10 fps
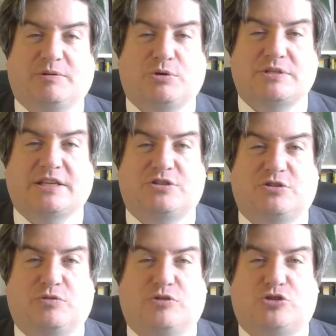present to
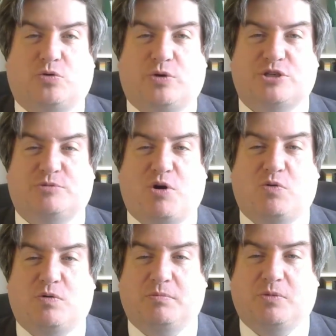you the shortest
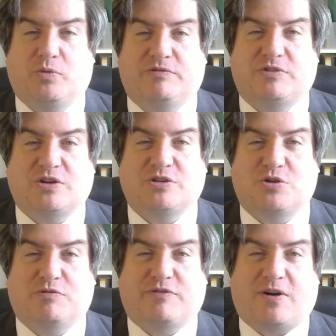poem we've done
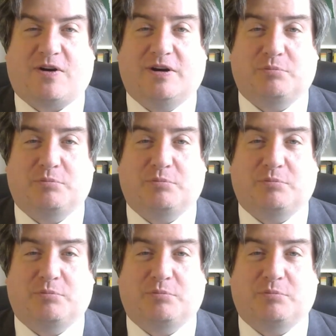so far,